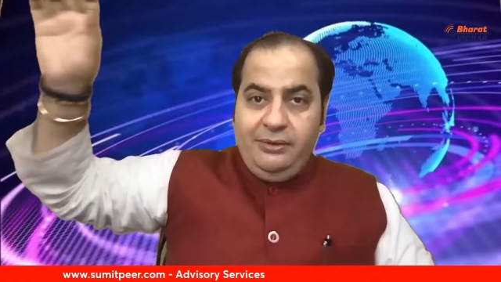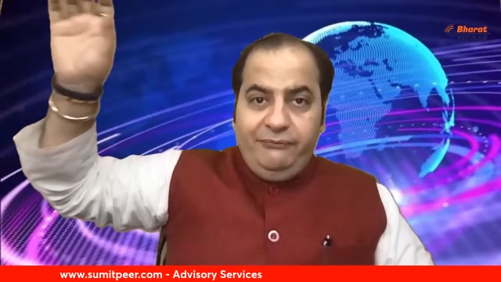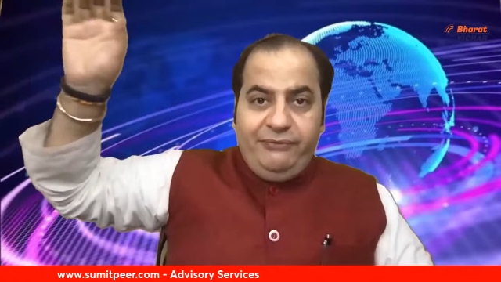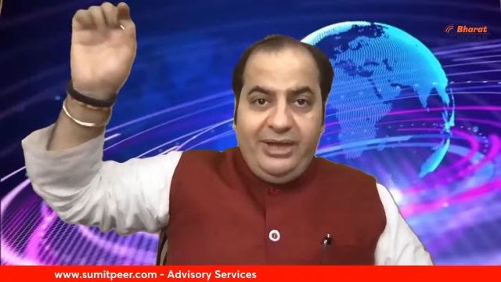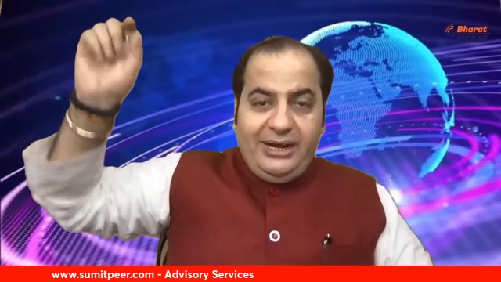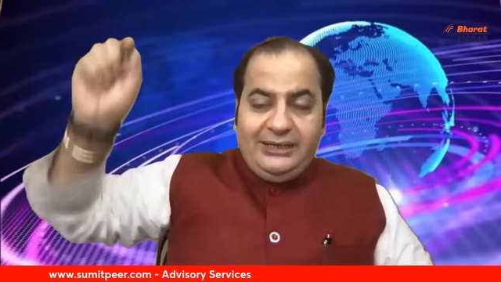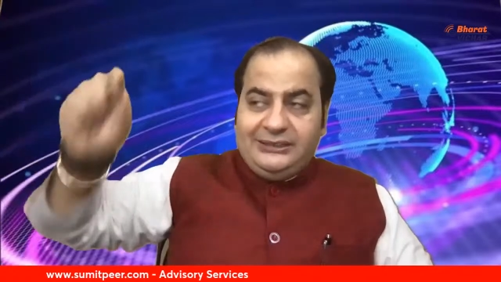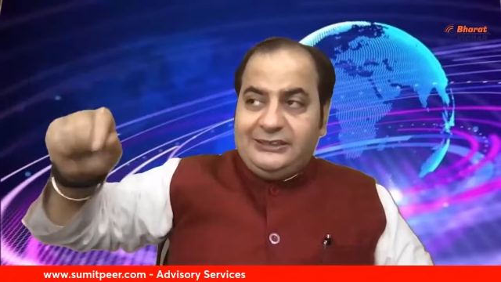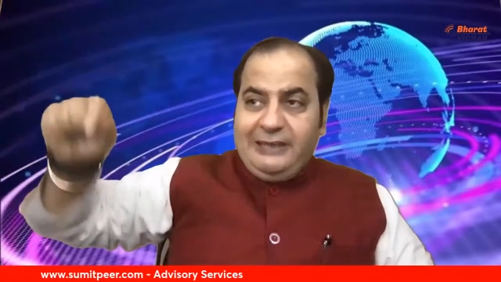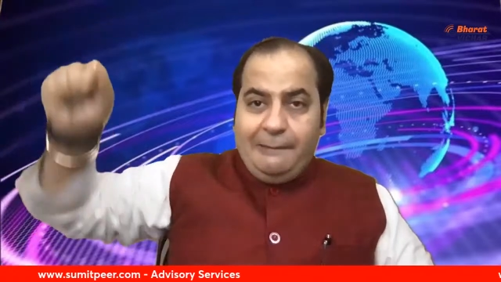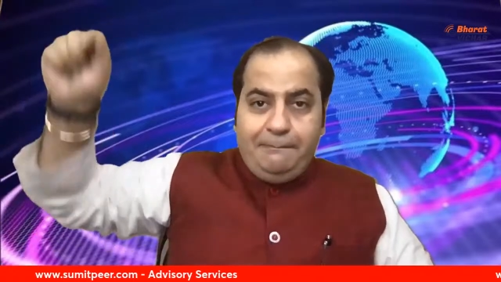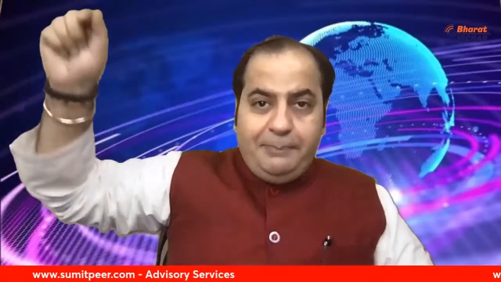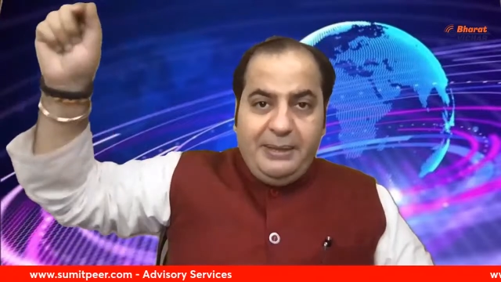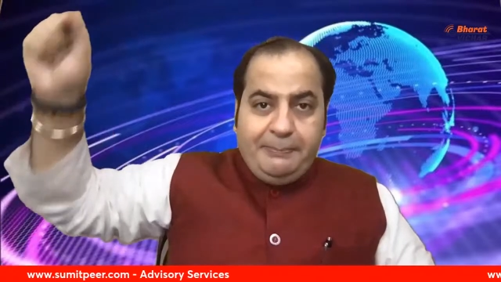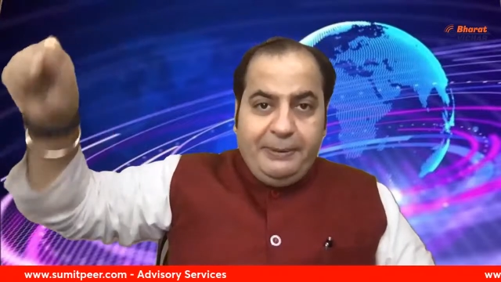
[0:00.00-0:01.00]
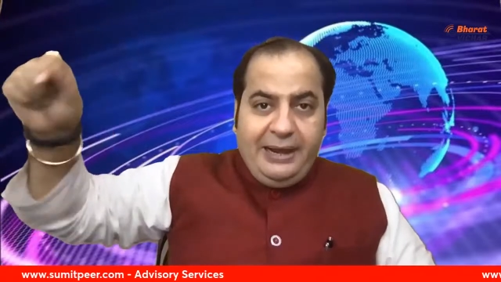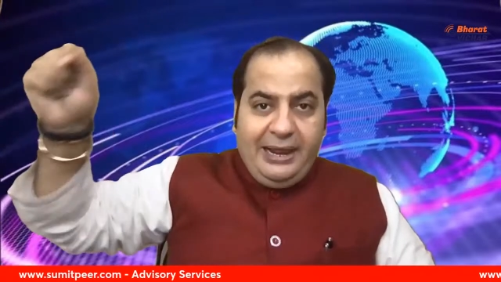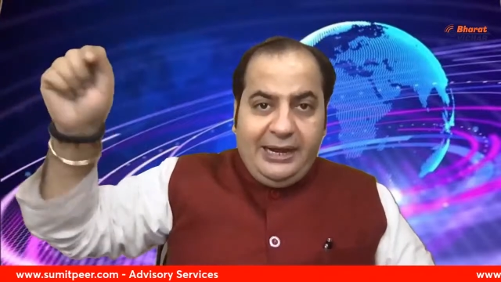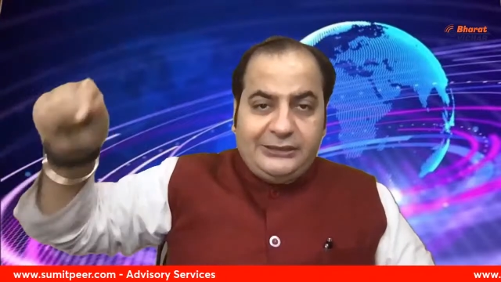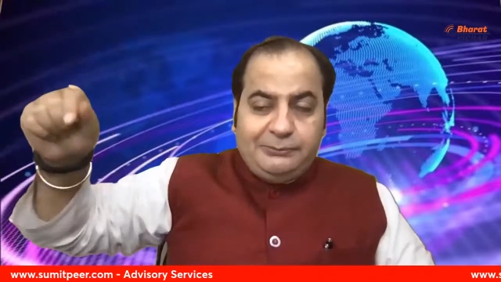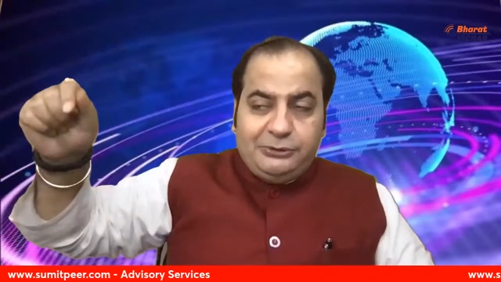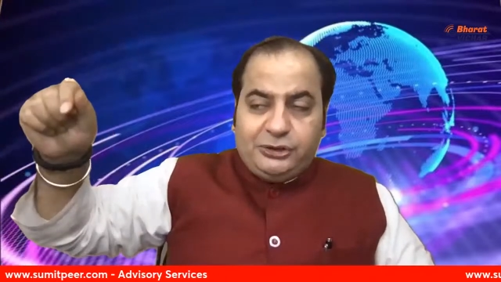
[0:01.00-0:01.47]
wherein some people
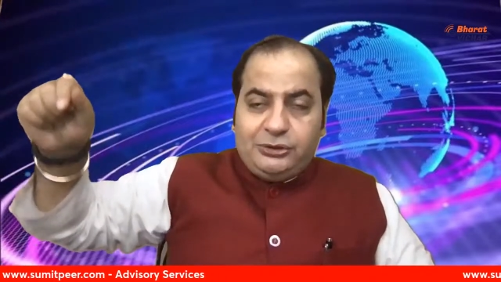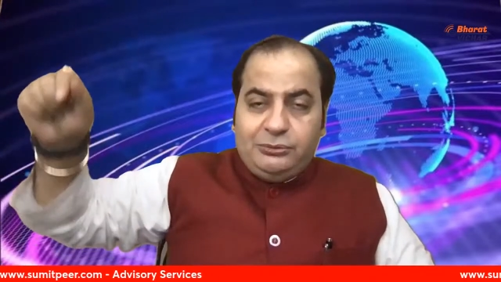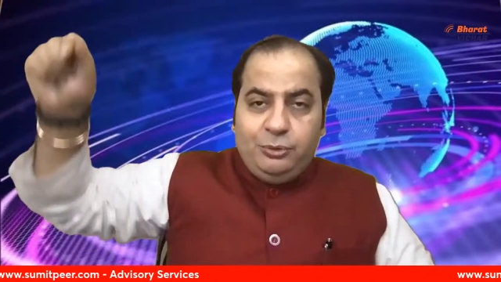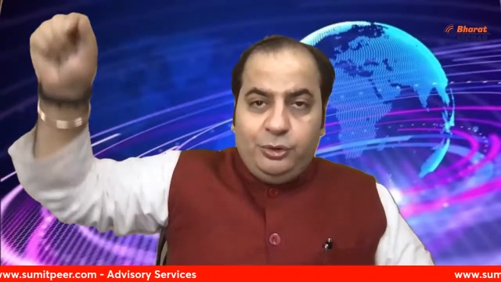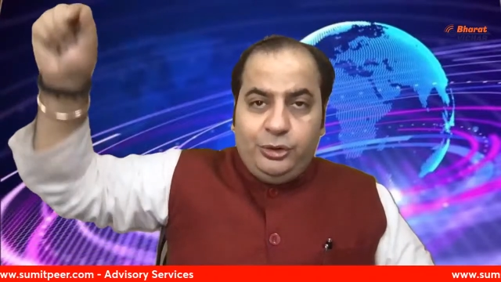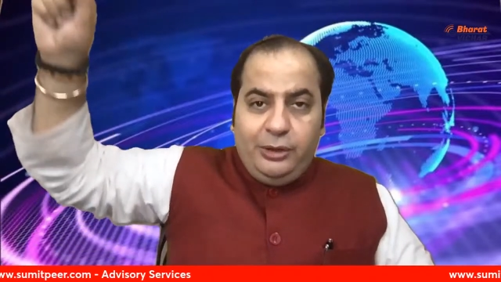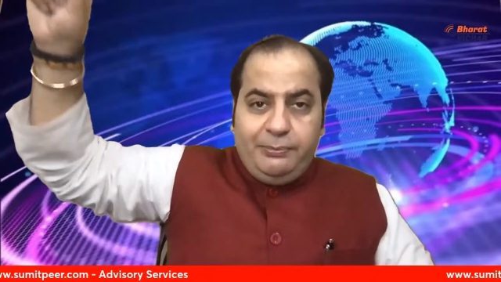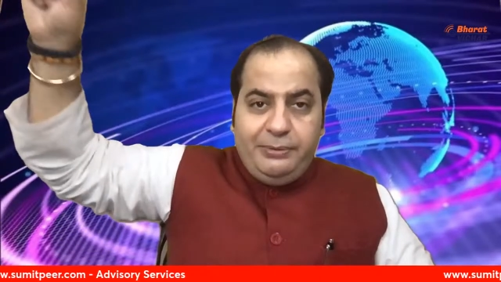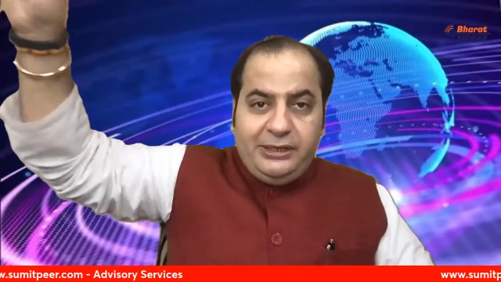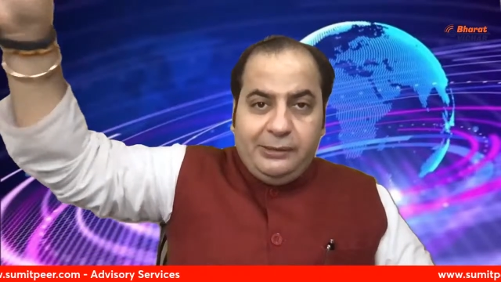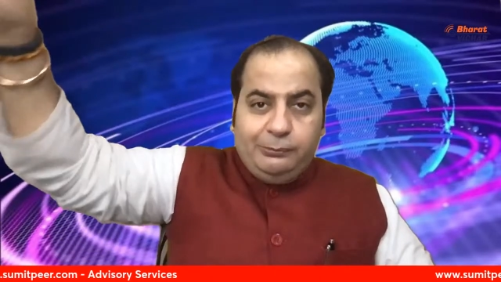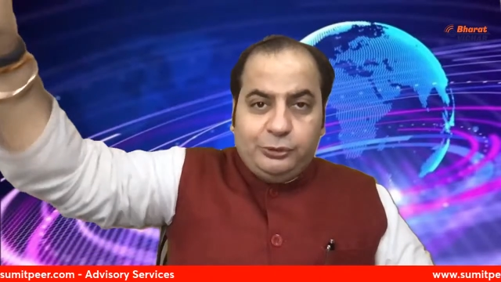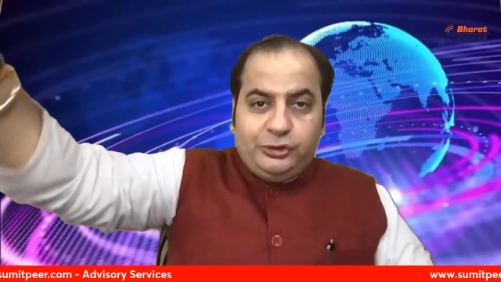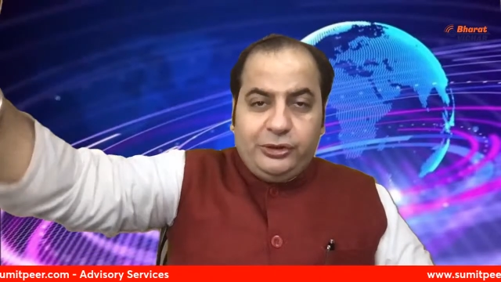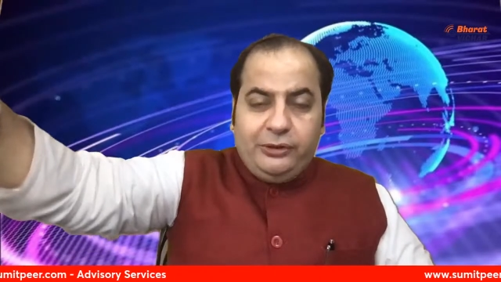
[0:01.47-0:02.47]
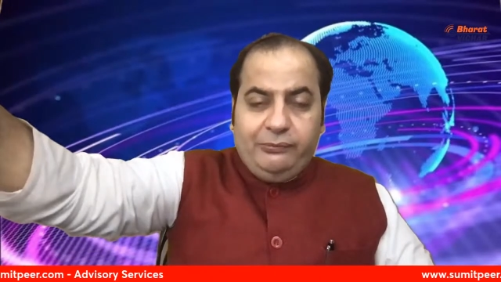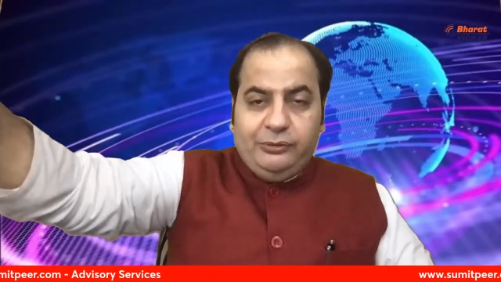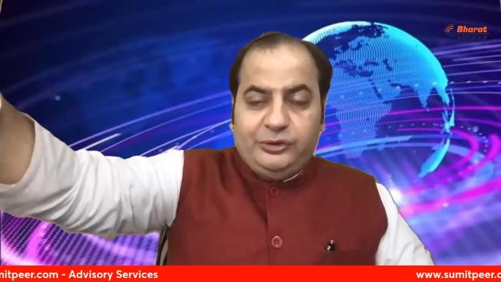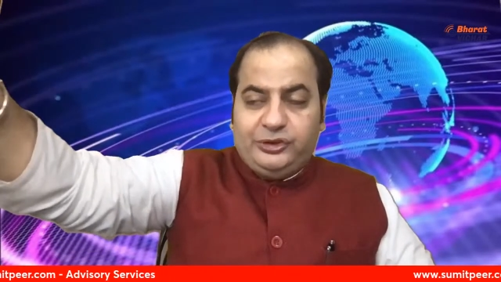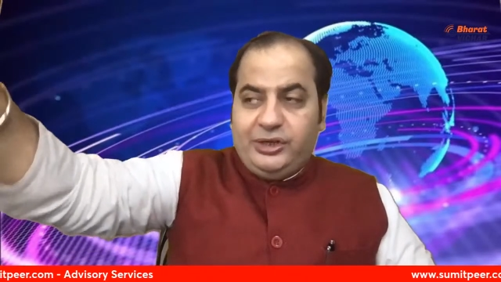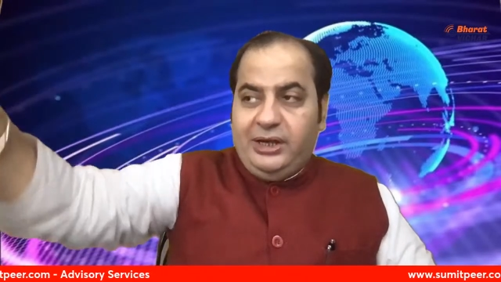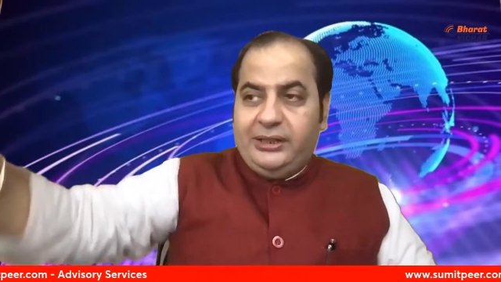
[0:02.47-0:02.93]
allege Mr. Modi of being the butcher of
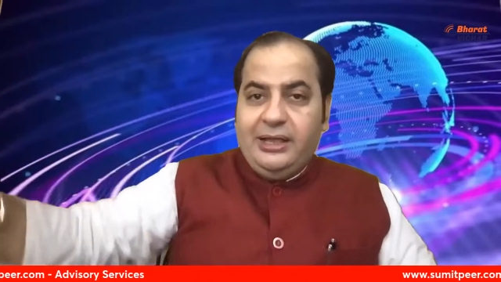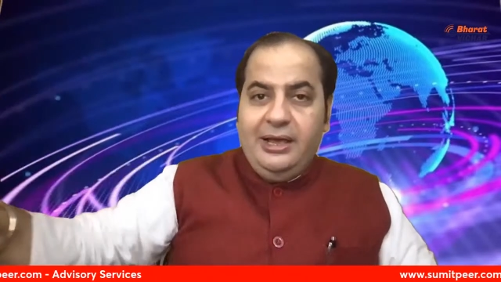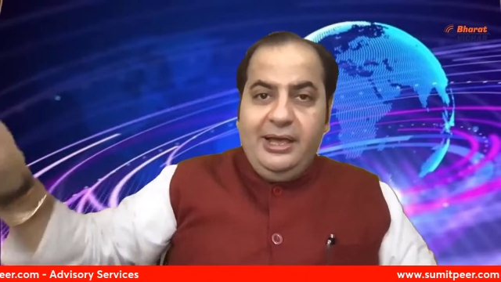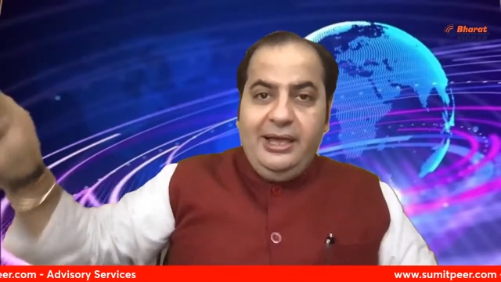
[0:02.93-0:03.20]
Gujarat.